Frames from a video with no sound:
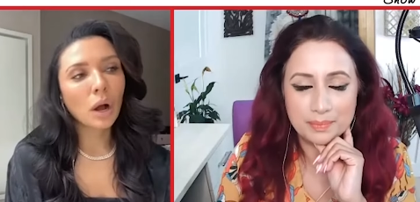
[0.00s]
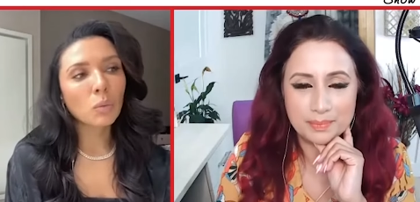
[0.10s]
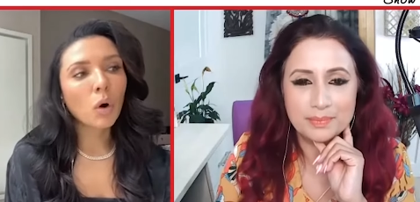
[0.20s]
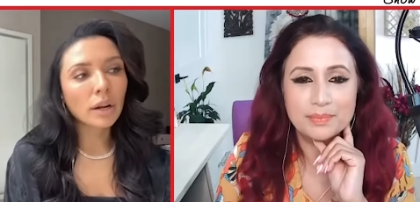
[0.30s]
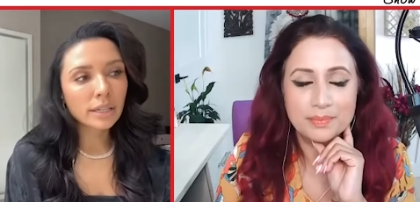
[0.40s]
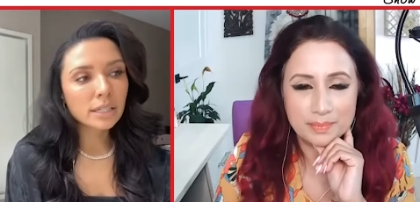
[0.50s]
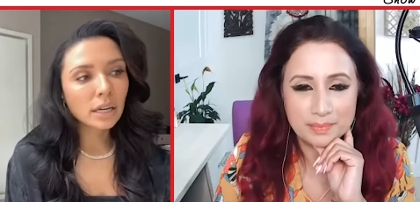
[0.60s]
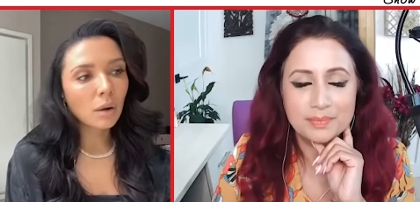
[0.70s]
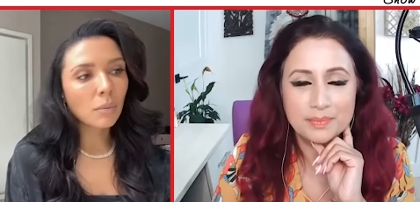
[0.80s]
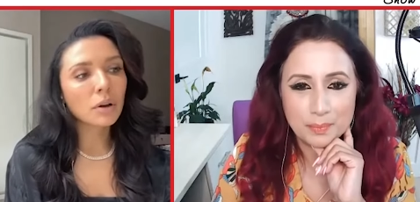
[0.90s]
Speaker 1: i wanted to
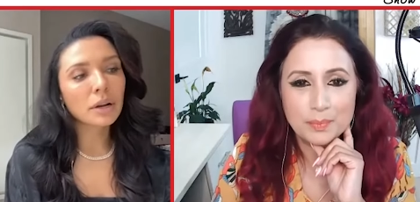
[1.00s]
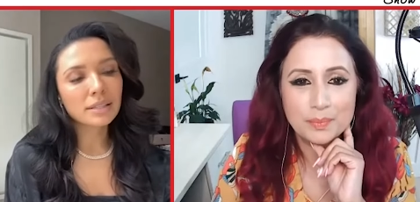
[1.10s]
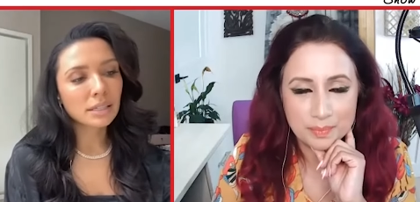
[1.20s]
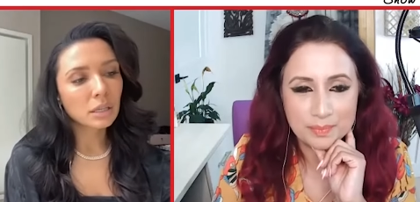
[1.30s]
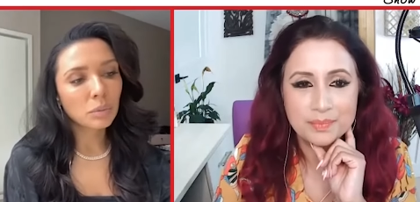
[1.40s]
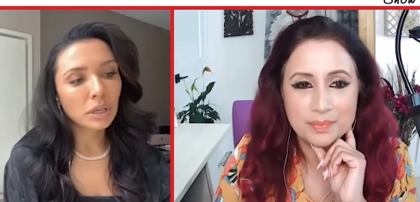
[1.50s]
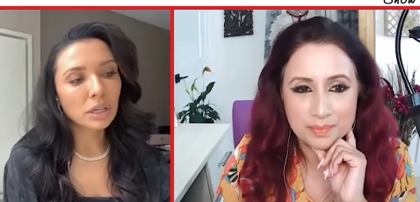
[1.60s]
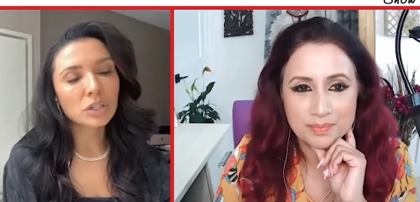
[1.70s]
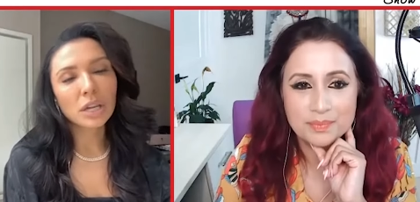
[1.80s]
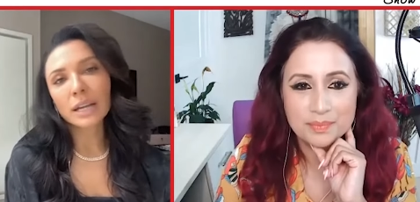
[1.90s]
come on as an
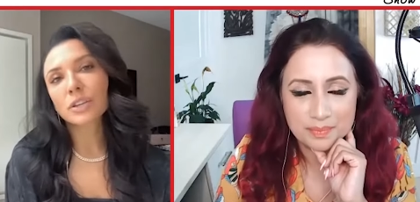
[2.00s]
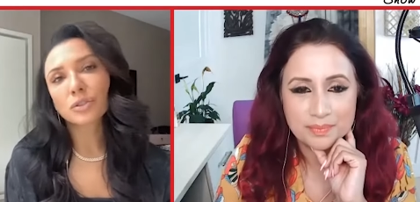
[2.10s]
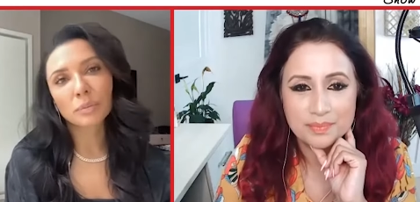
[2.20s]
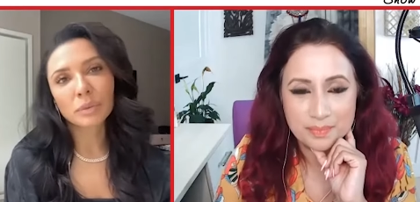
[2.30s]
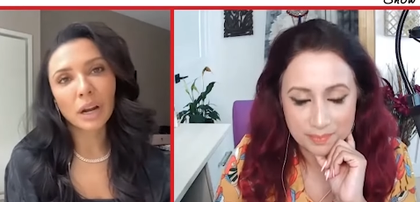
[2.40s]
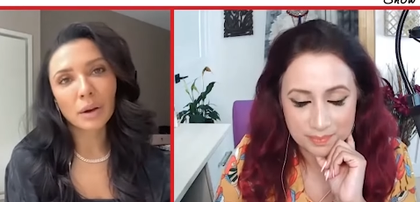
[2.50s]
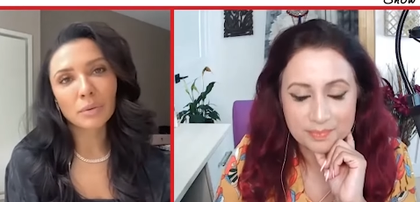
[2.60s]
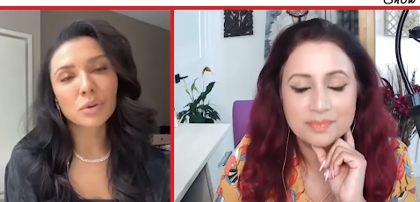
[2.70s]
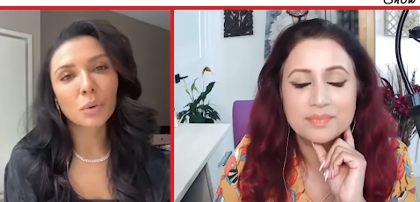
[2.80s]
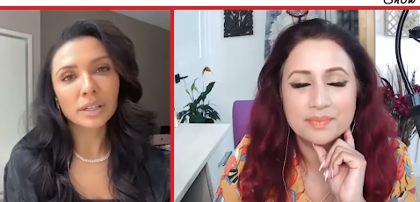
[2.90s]
ep to any script that i
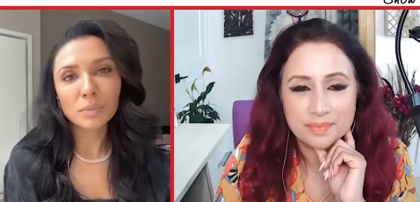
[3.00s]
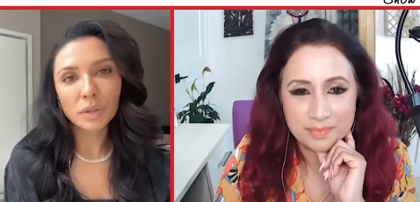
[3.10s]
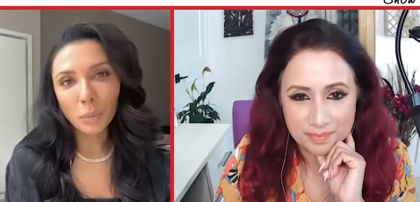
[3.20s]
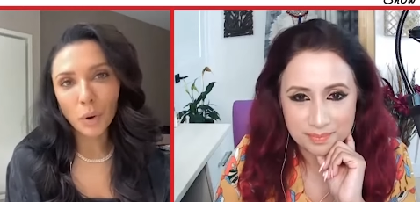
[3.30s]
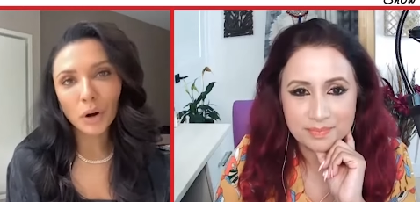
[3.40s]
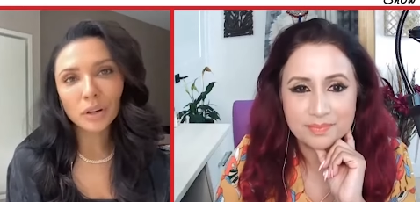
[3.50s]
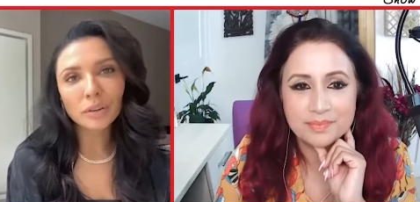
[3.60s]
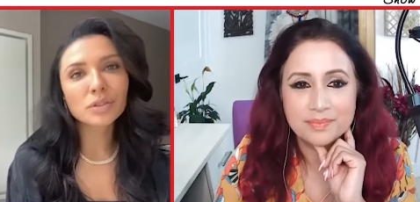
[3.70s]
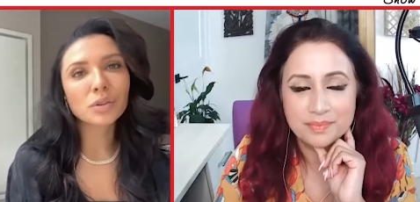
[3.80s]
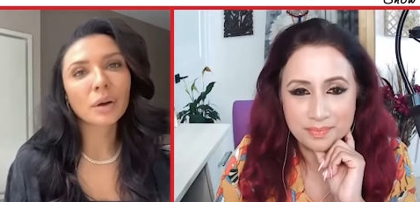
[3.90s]
was going to be a part
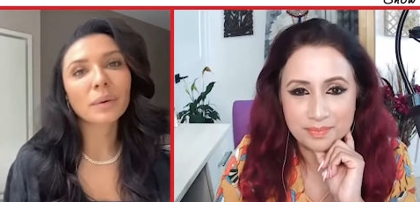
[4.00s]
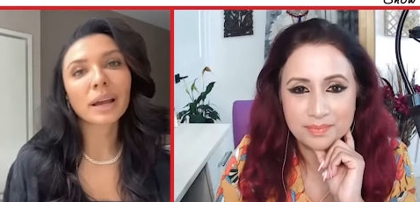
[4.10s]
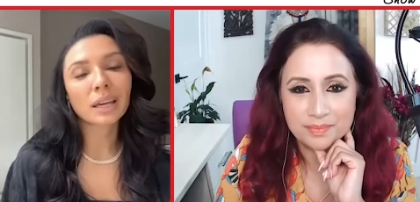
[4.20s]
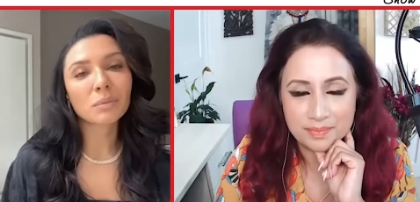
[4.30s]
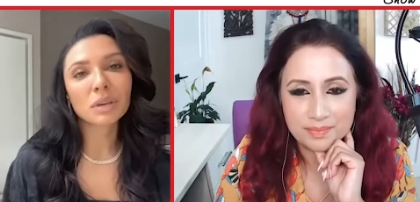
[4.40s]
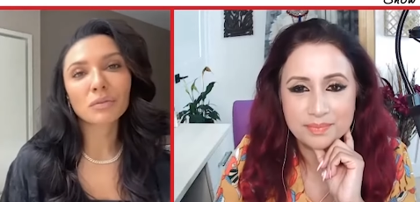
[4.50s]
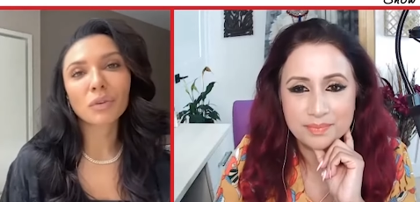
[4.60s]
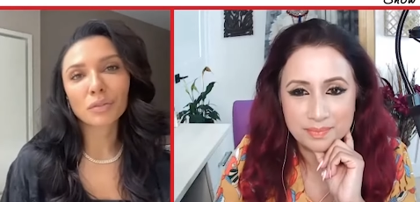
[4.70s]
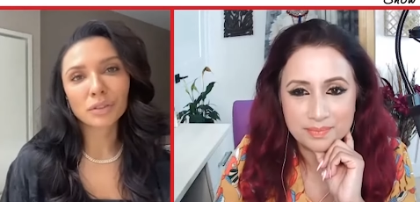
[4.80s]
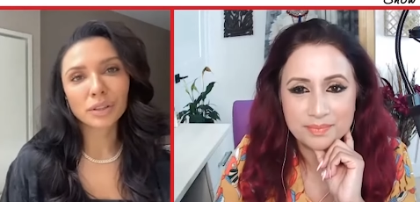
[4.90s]
of so that way i can be
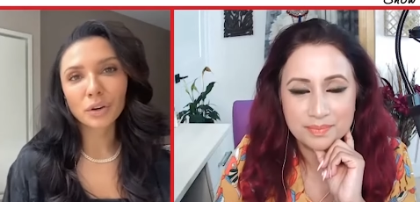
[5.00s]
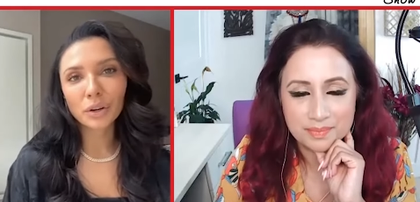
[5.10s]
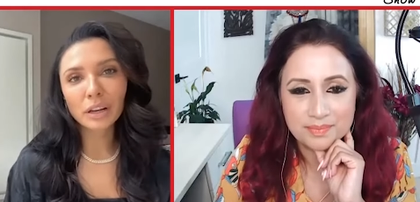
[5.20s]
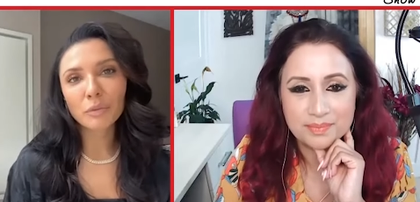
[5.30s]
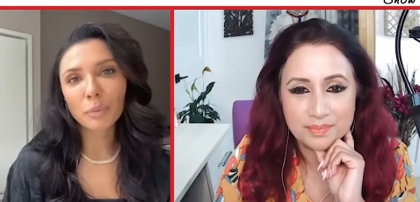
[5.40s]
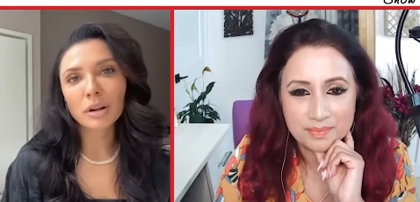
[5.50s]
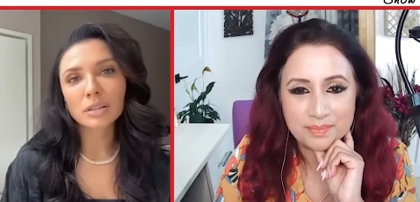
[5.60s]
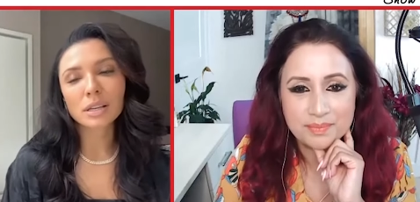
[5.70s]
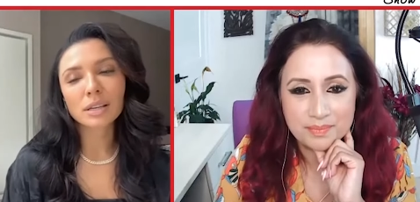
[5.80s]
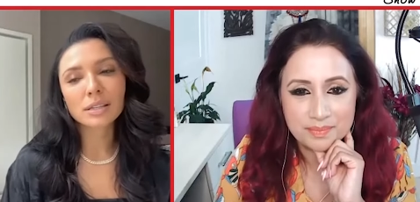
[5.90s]
involved in the creative
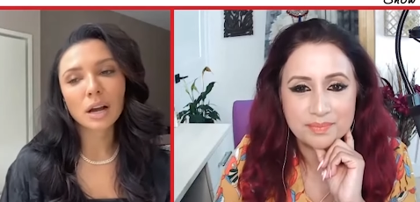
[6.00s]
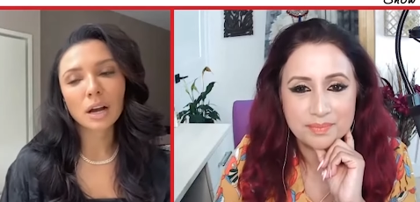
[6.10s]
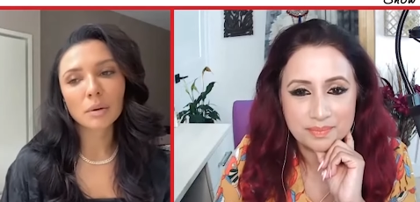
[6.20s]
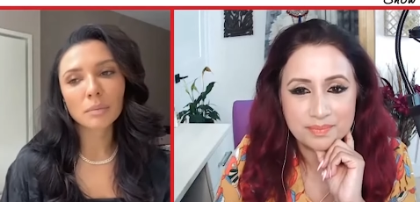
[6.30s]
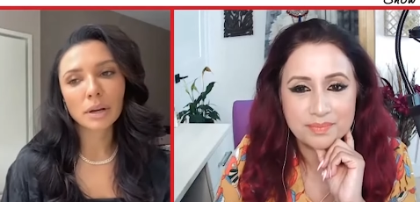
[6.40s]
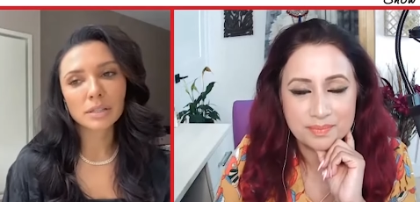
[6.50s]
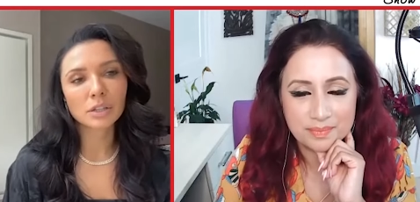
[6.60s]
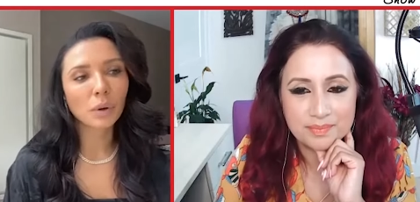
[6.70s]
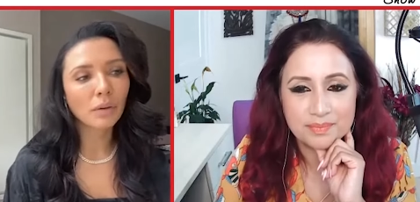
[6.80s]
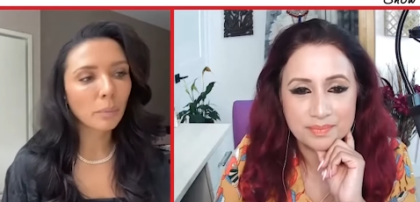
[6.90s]
process um, as i
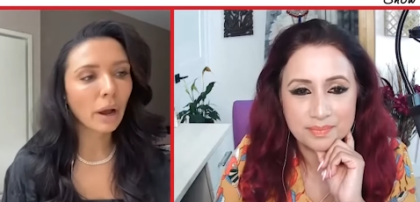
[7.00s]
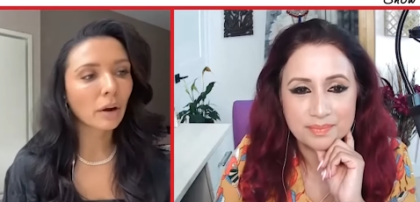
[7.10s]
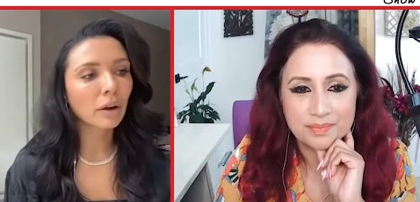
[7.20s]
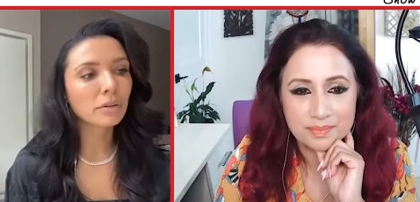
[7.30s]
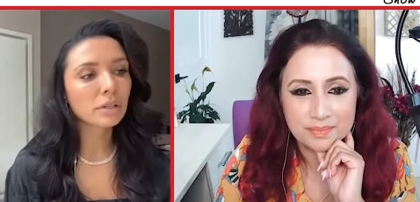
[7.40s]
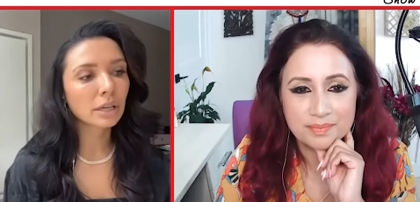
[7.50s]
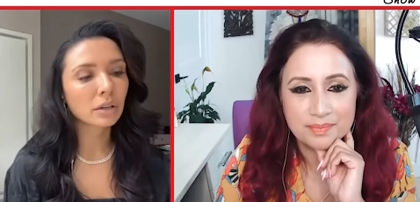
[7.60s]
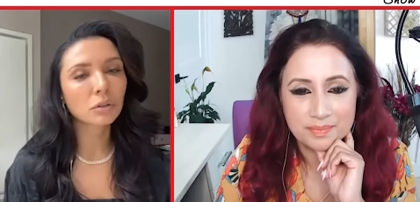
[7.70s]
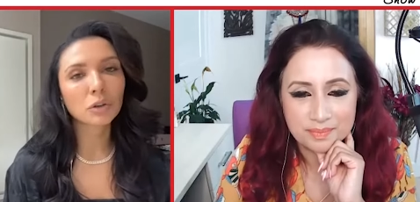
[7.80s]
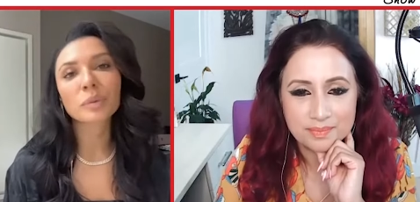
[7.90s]
do have a background in
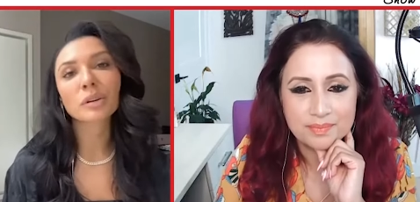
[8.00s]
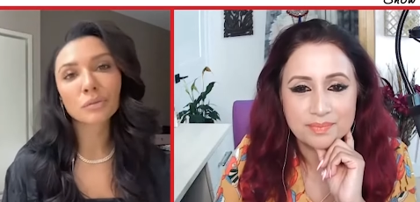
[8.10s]
a little bit of